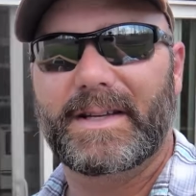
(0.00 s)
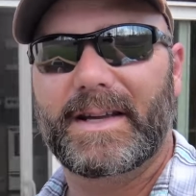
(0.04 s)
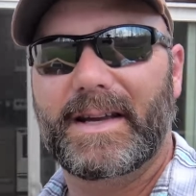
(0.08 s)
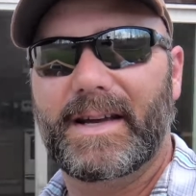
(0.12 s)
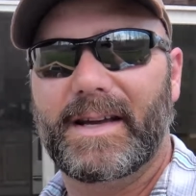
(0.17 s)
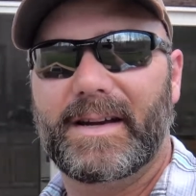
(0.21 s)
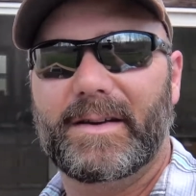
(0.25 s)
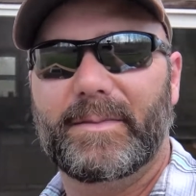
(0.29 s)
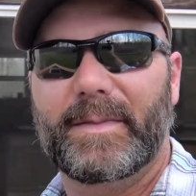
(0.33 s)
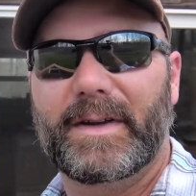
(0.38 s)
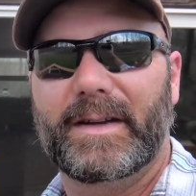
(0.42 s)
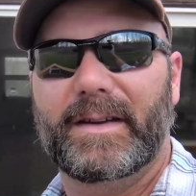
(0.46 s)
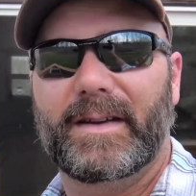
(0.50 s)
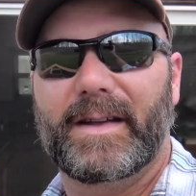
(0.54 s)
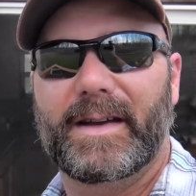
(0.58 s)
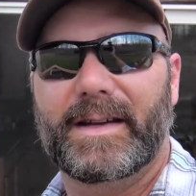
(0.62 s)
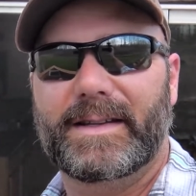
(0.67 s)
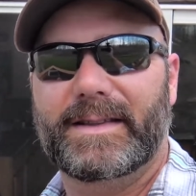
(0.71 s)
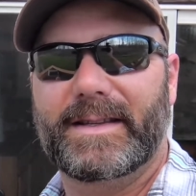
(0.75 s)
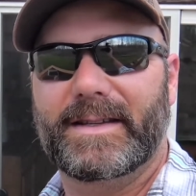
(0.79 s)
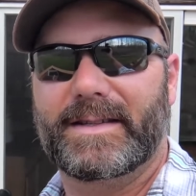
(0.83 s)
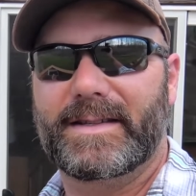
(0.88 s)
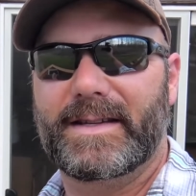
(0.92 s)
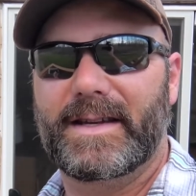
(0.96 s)
They had them in
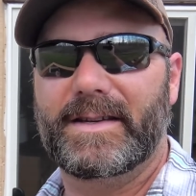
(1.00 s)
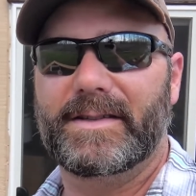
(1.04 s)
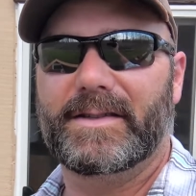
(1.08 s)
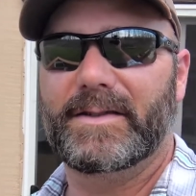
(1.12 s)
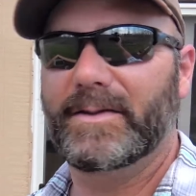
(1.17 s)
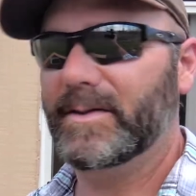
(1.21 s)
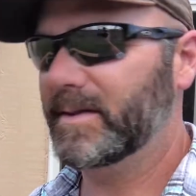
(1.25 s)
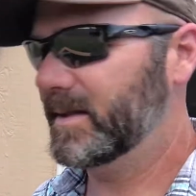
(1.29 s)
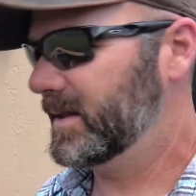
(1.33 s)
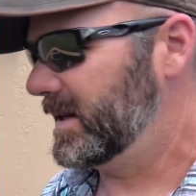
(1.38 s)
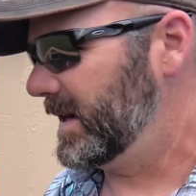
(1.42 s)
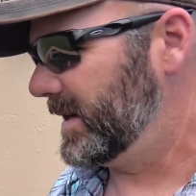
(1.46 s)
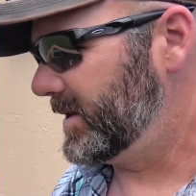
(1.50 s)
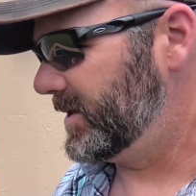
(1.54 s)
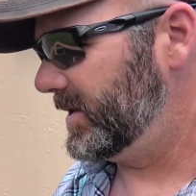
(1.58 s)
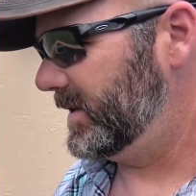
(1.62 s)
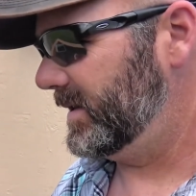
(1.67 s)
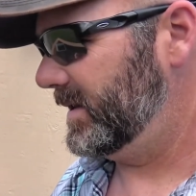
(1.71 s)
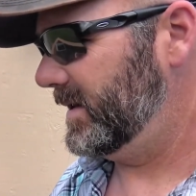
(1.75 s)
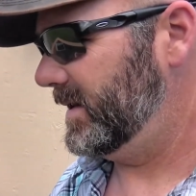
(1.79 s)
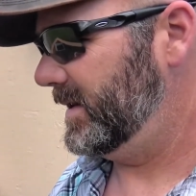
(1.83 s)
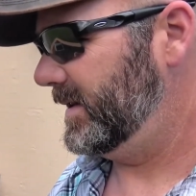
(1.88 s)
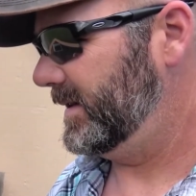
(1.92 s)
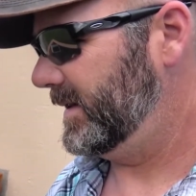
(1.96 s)
like the seasonal
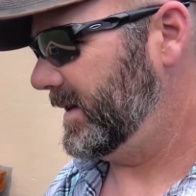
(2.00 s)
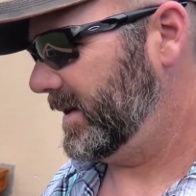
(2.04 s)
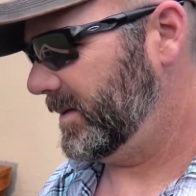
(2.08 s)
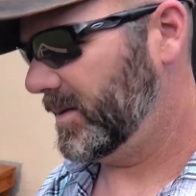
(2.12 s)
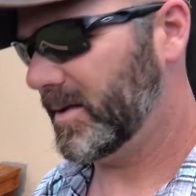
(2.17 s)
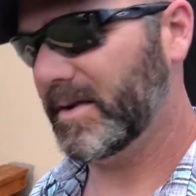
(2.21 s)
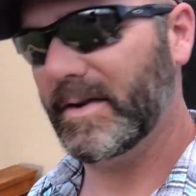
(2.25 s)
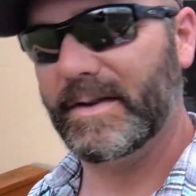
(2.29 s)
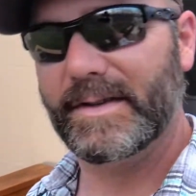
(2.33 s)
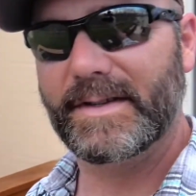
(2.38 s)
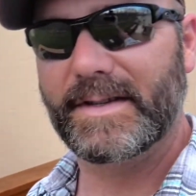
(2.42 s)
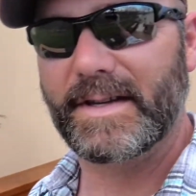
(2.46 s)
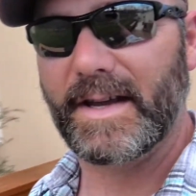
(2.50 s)
section and they were on